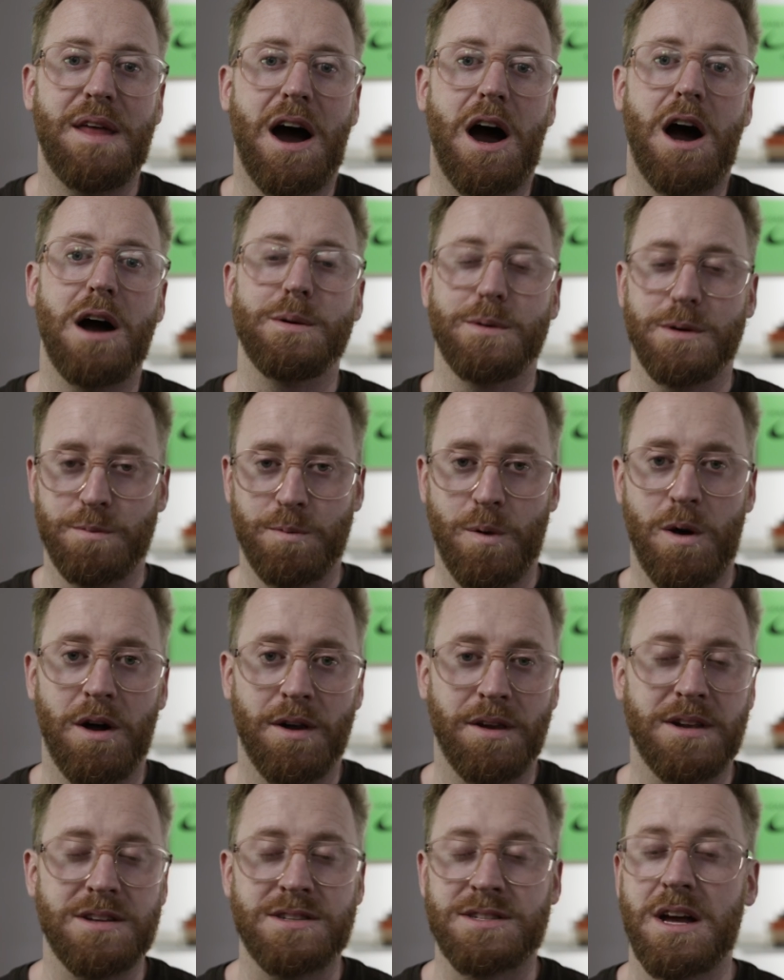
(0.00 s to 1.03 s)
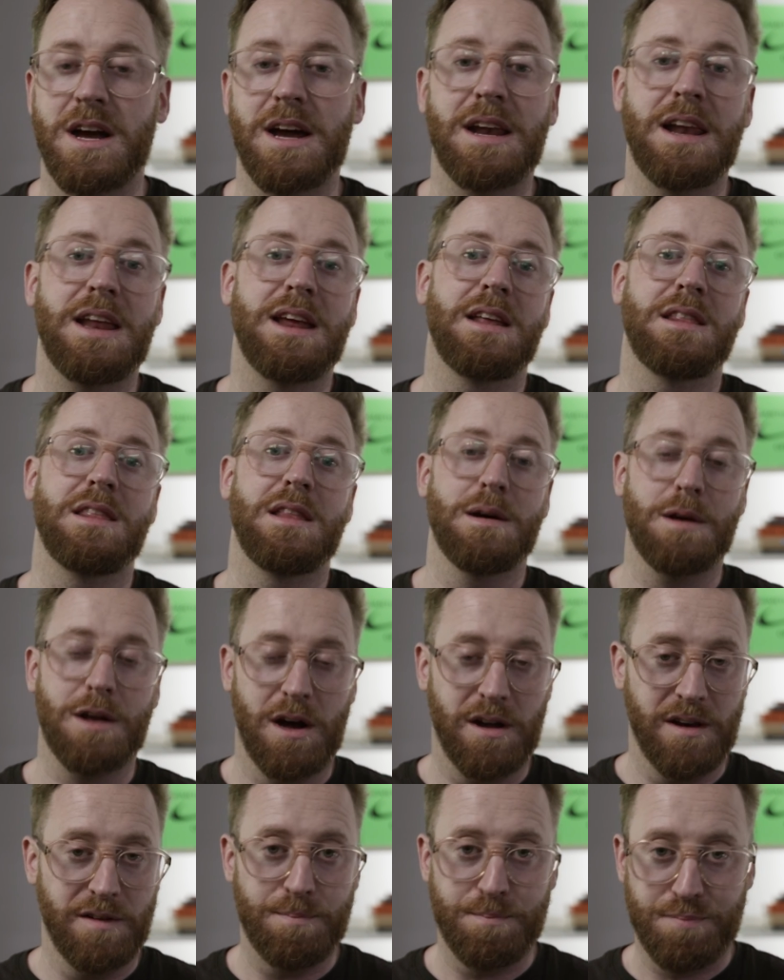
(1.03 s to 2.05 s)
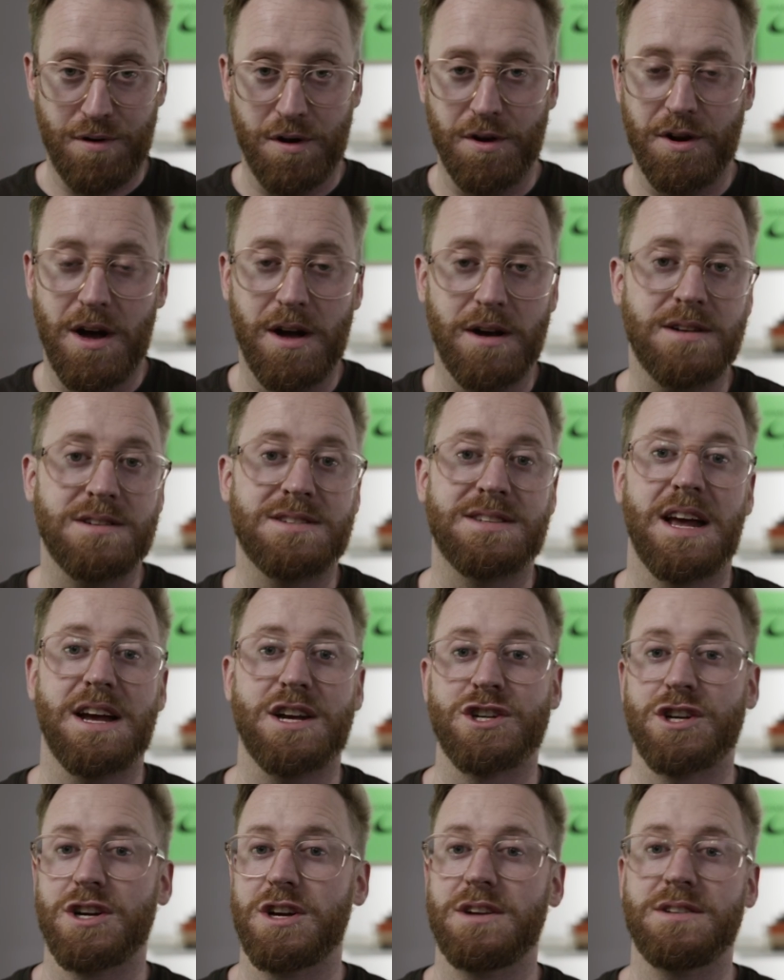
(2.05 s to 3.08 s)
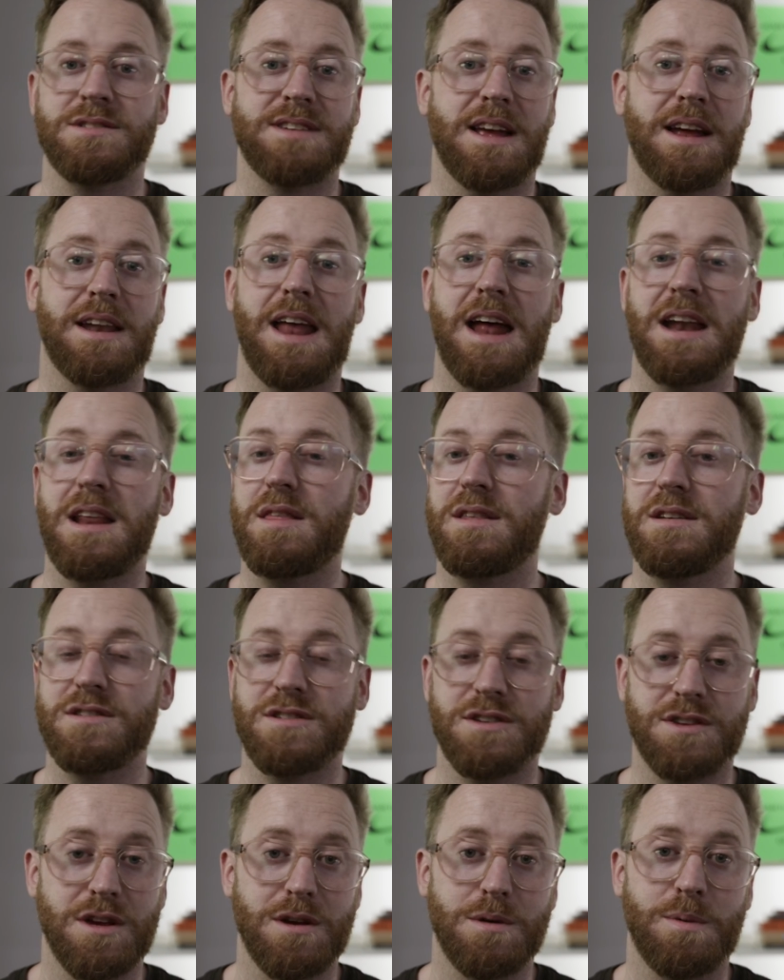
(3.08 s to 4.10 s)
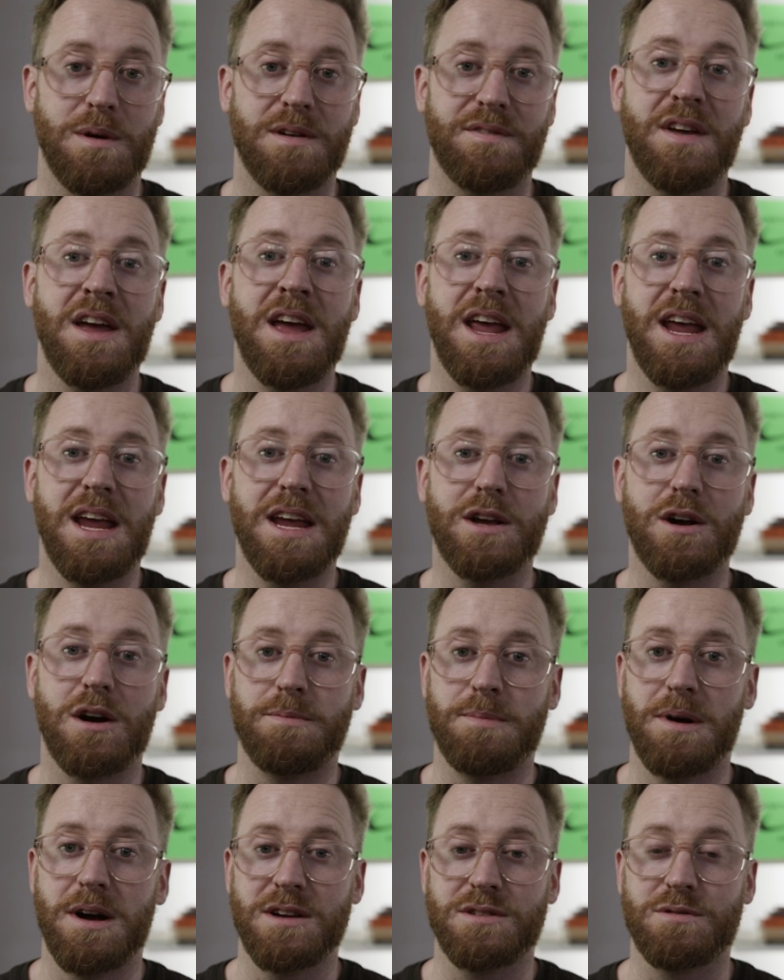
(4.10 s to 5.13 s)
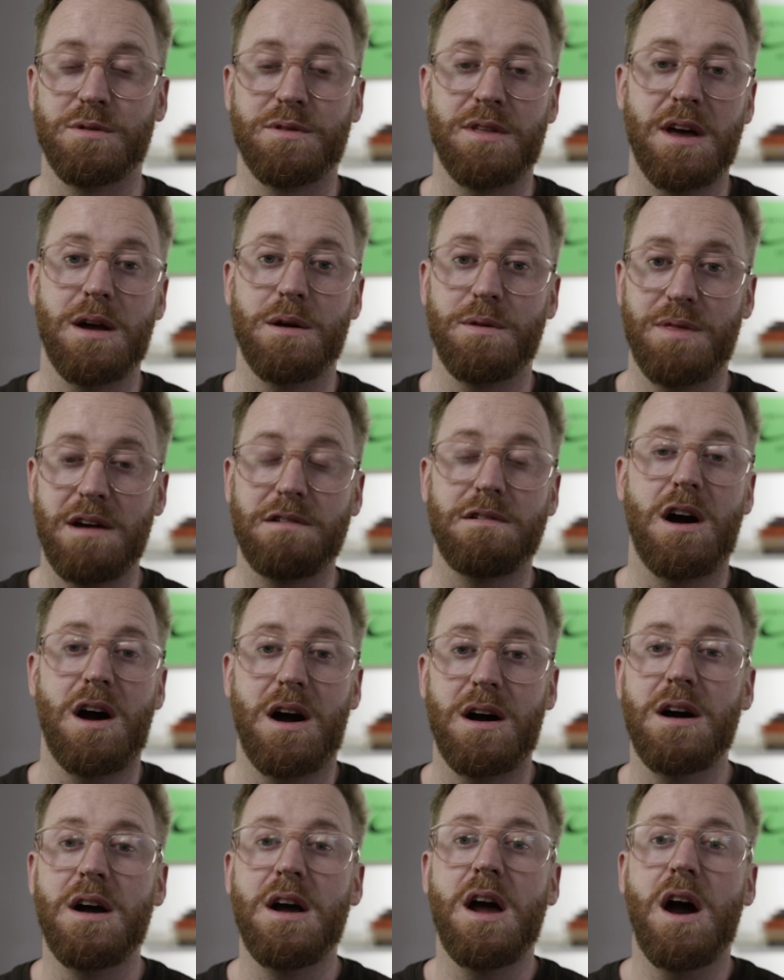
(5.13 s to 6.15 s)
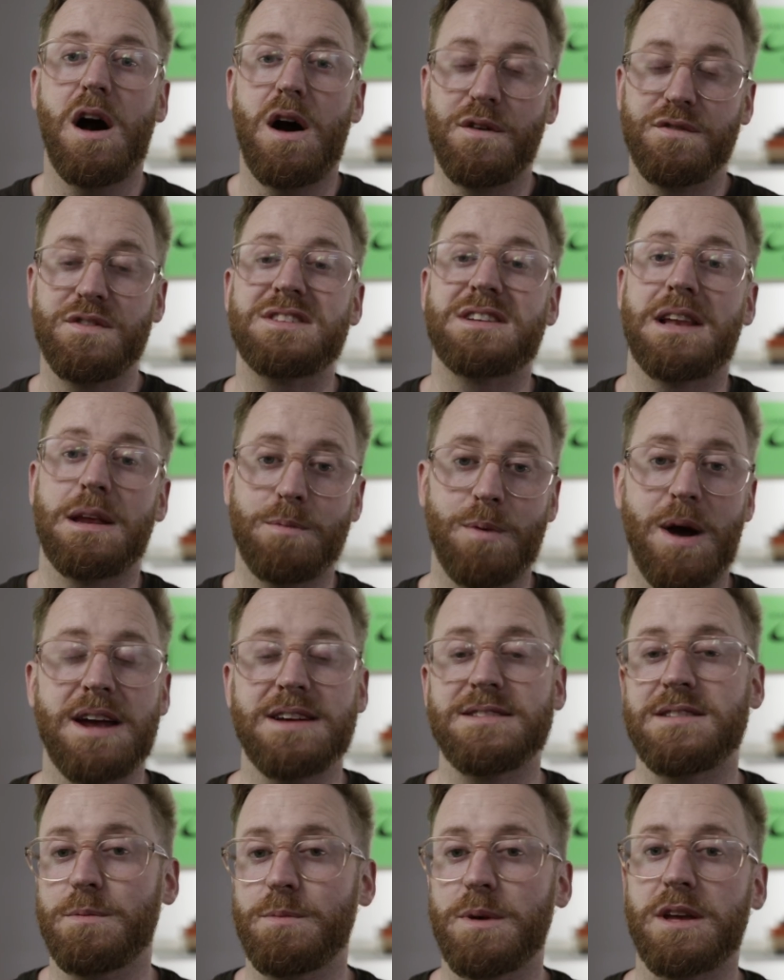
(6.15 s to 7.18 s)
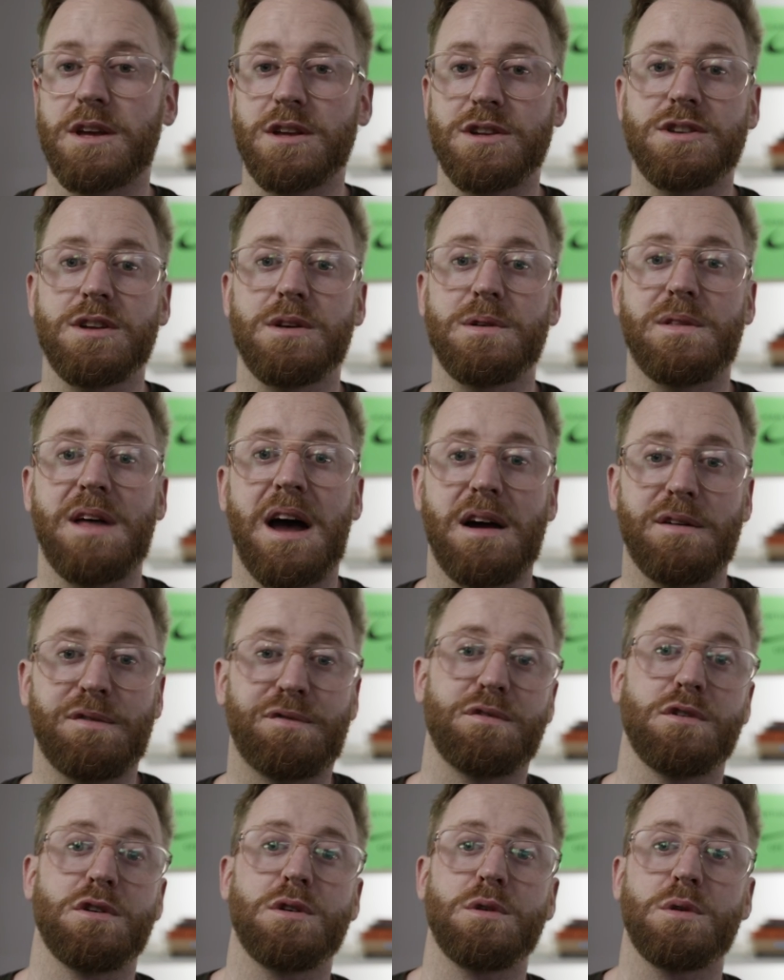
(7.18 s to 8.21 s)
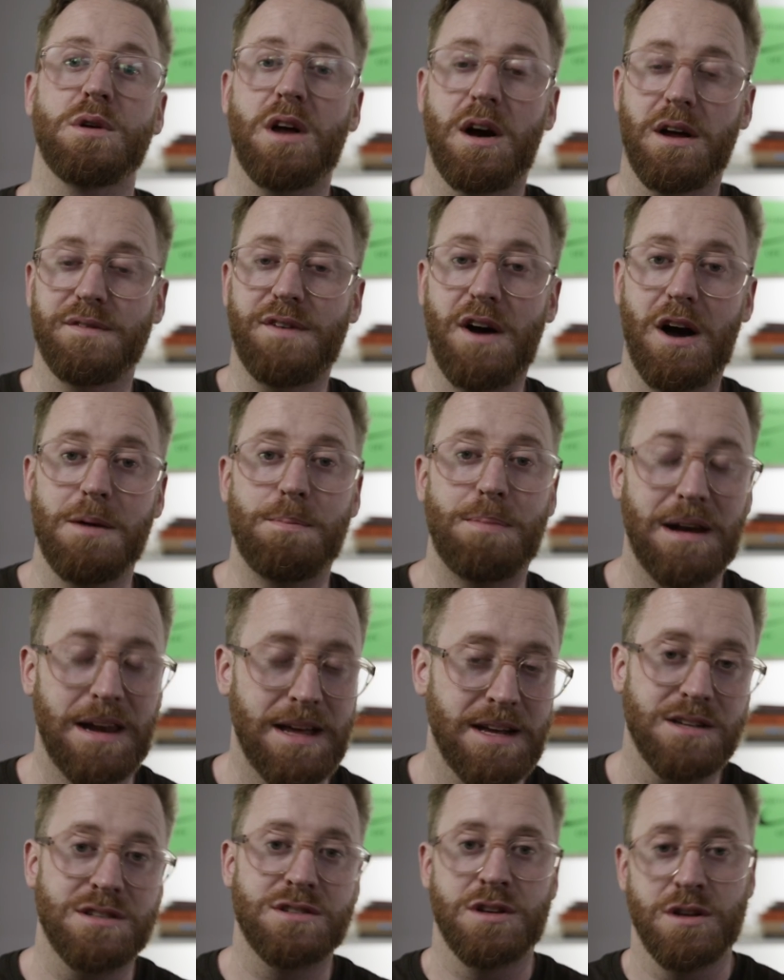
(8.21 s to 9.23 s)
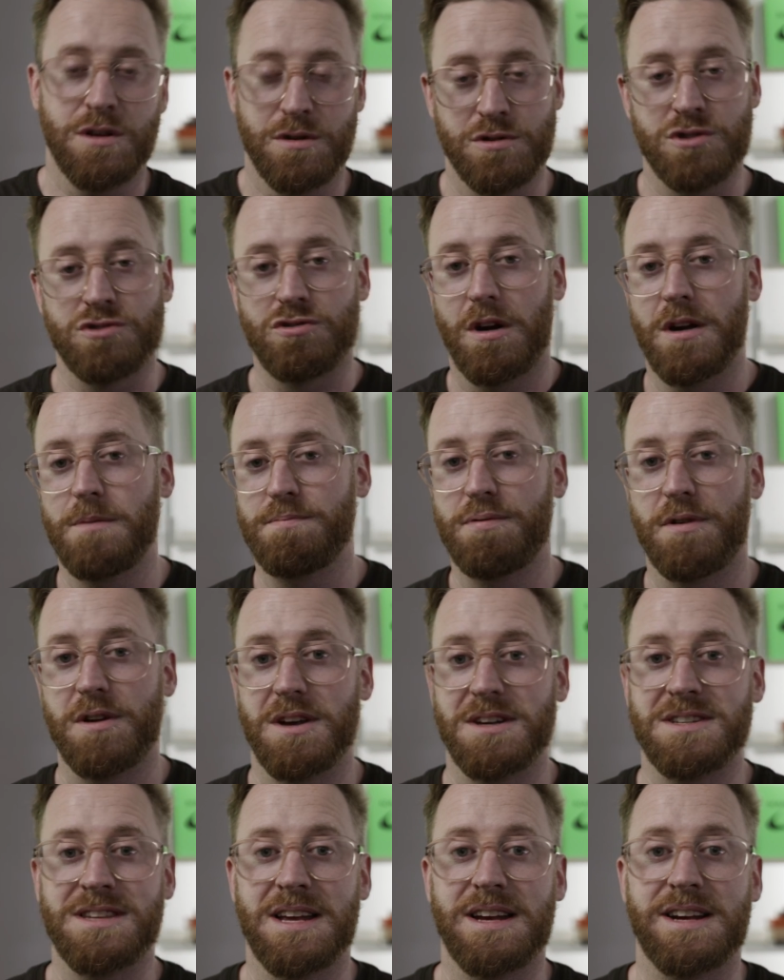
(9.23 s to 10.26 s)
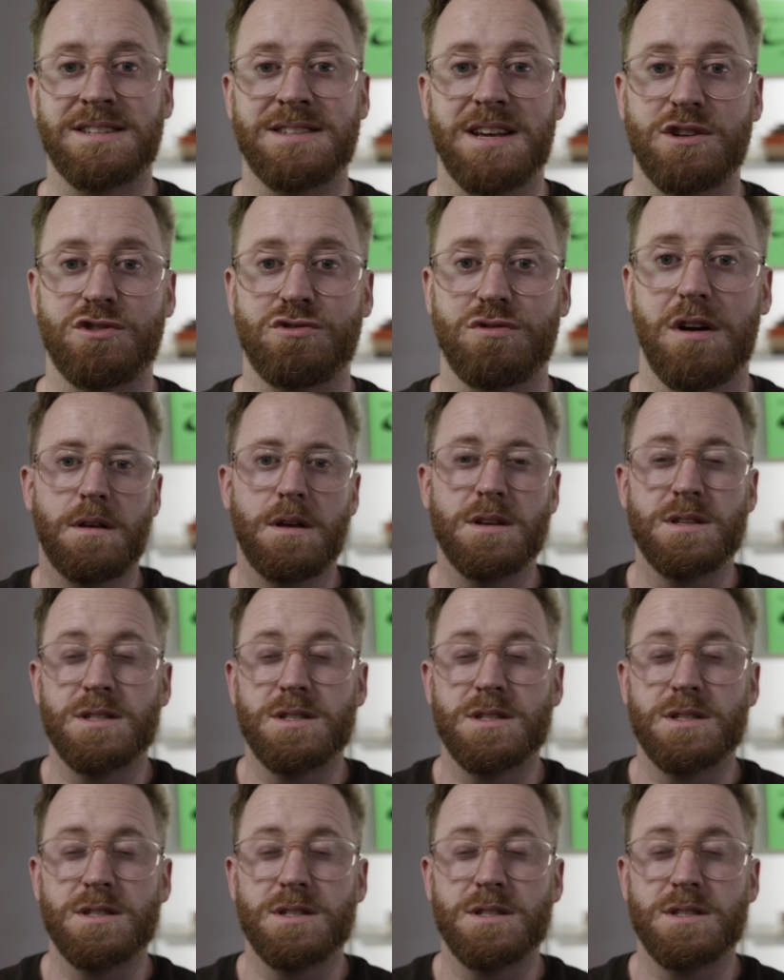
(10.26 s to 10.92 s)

that I would want, certainly in the kind of product sections and anything to do with e-commerce, although there are obviously ways that we could do that through kind of hyperlinks to Stripe products, etc.